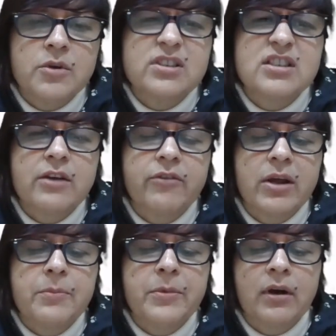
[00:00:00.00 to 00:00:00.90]
Bose
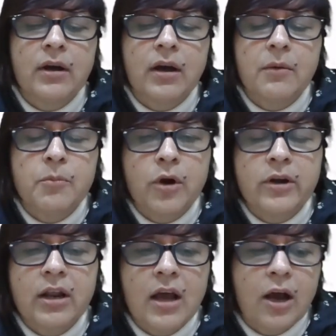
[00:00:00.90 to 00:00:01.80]
developed a
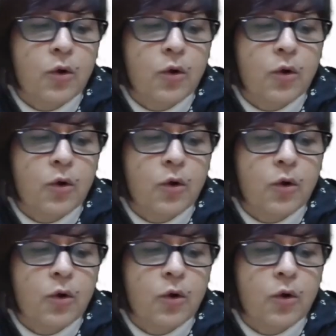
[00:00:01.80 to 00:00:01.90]
model,